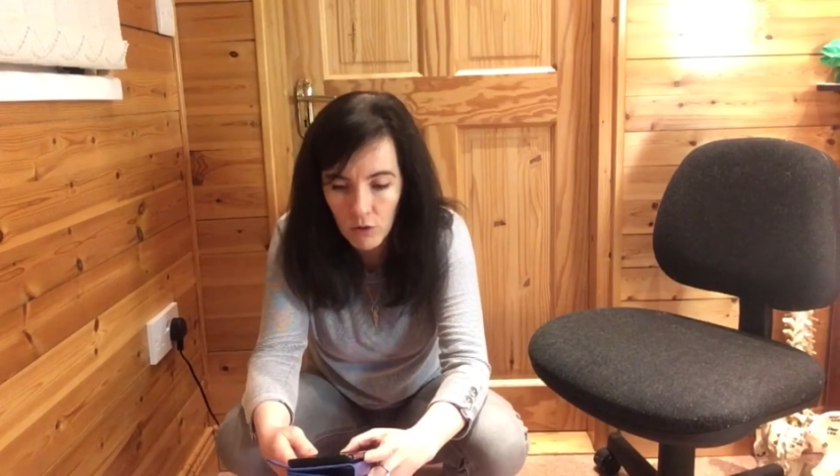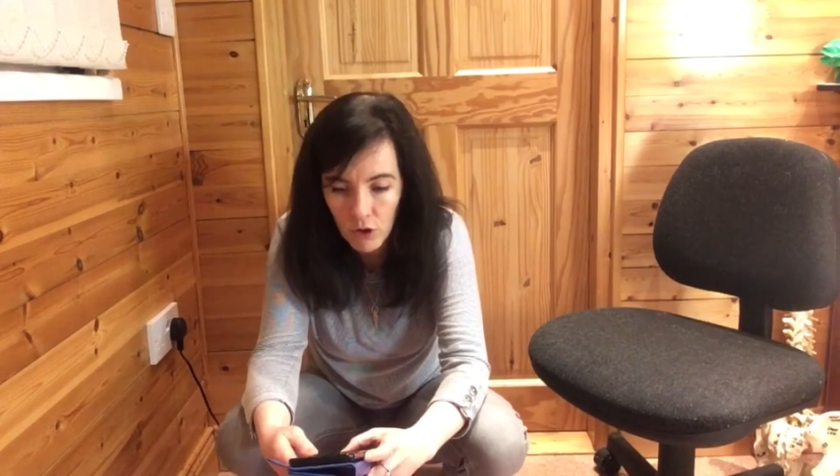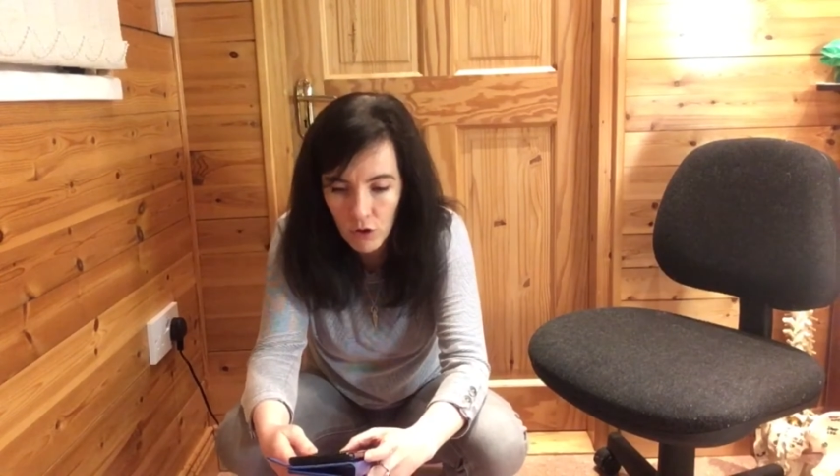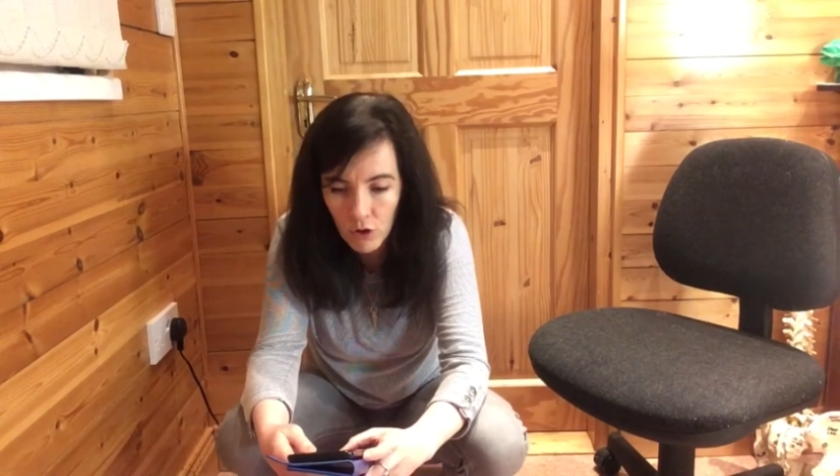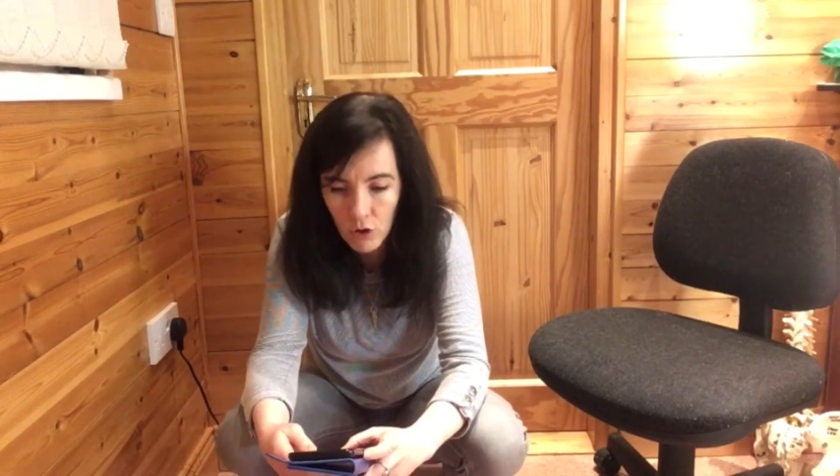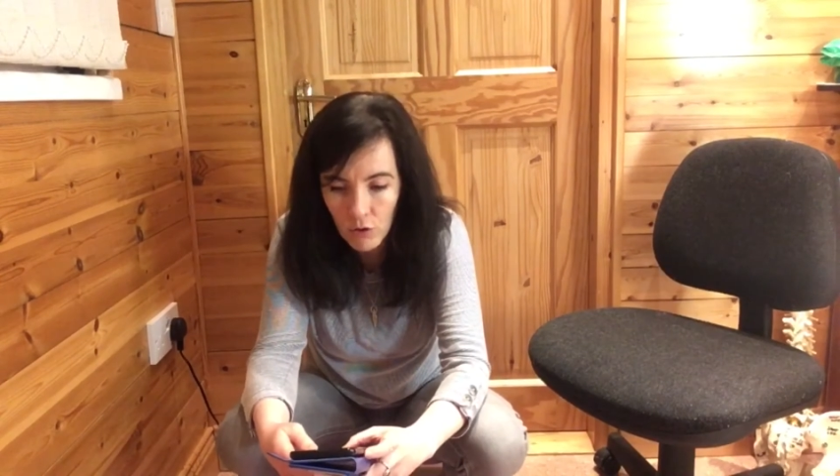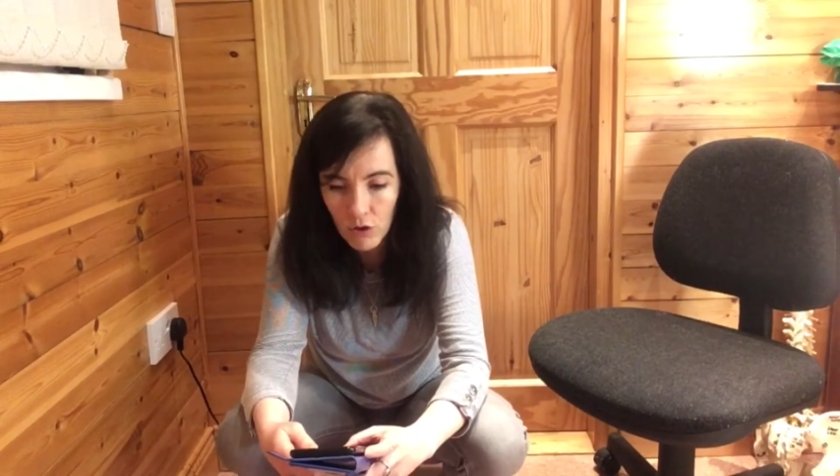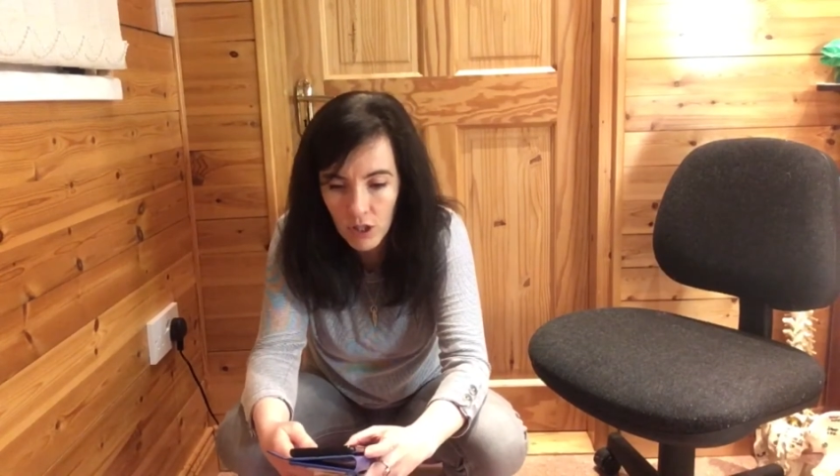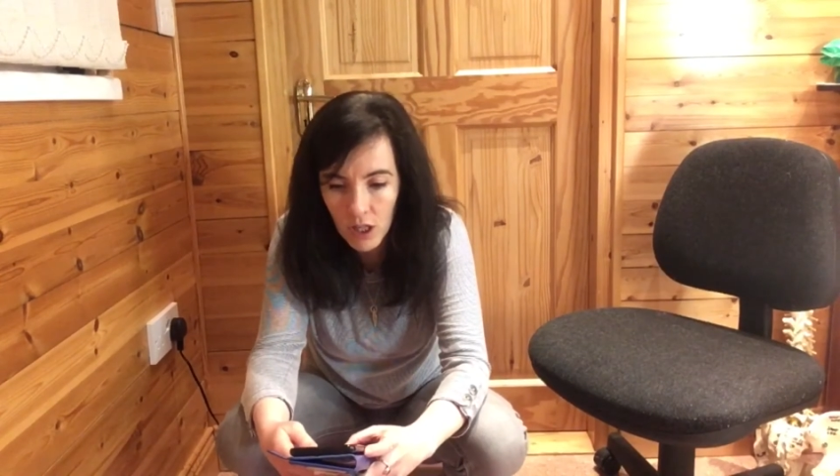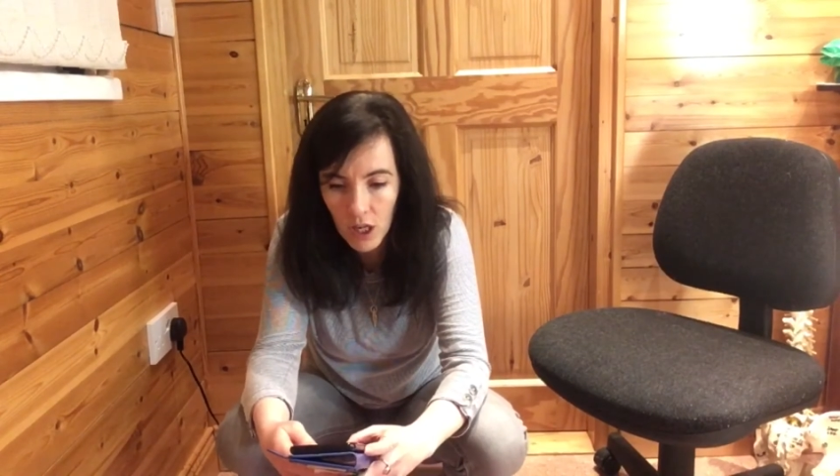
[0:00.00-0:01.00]
your shoulders
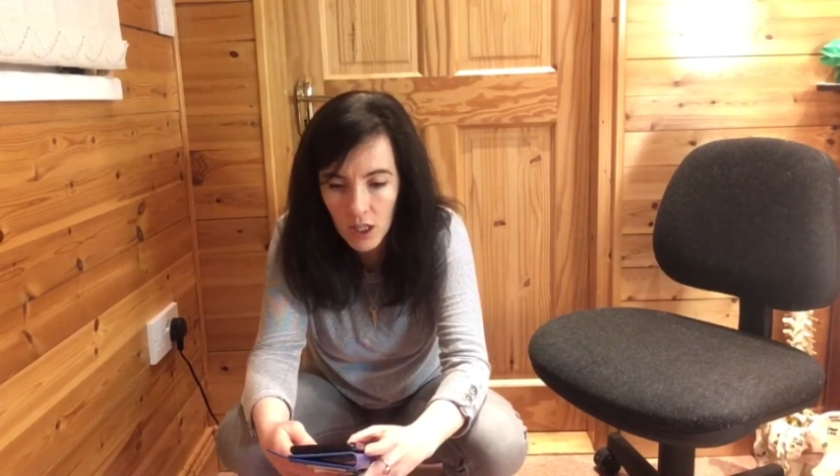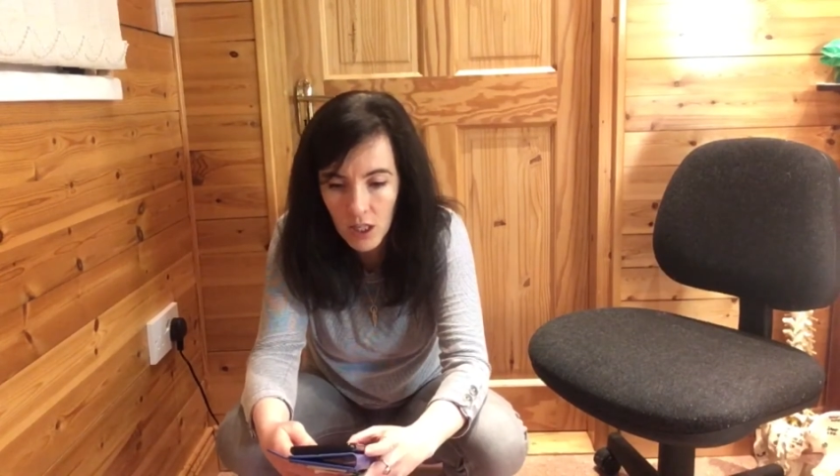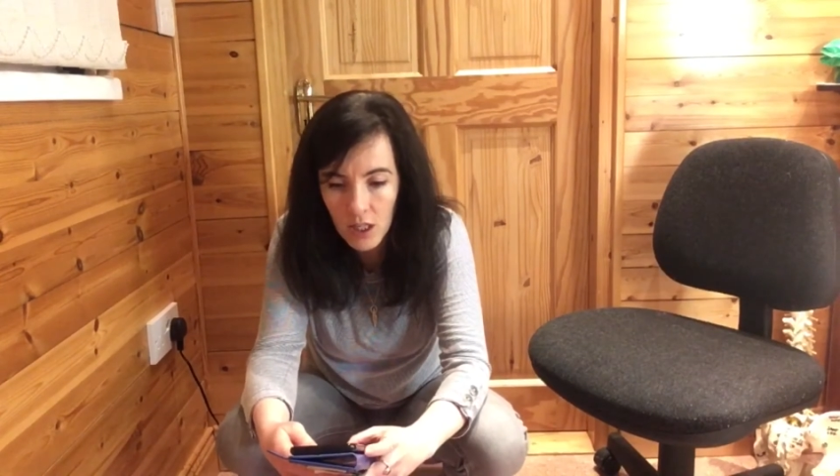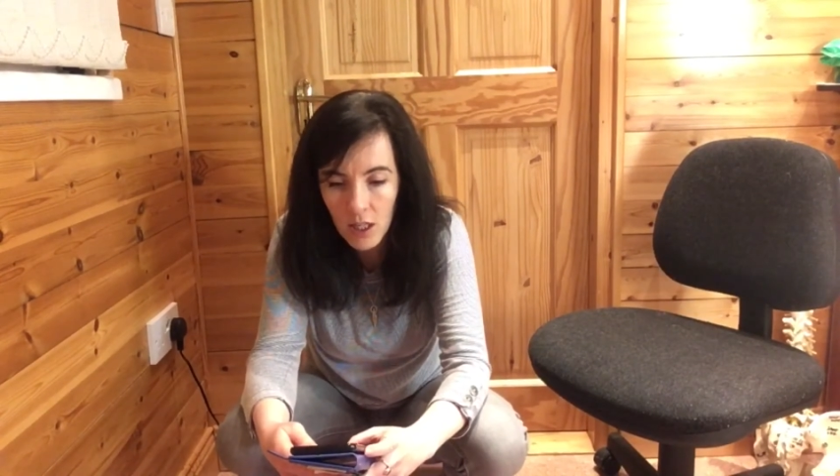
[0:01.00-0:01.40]
and getting into